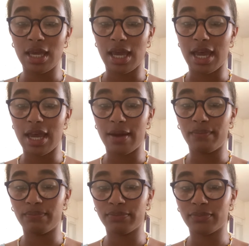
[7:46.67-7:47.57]

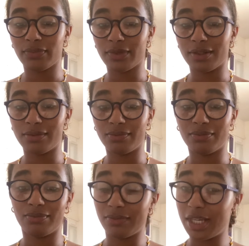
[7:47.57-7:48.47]

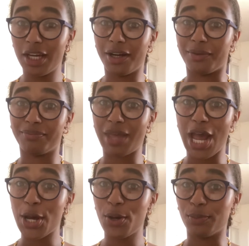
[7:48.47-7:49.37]
here
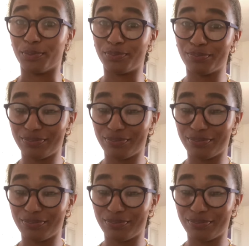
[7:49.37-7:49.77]
at home.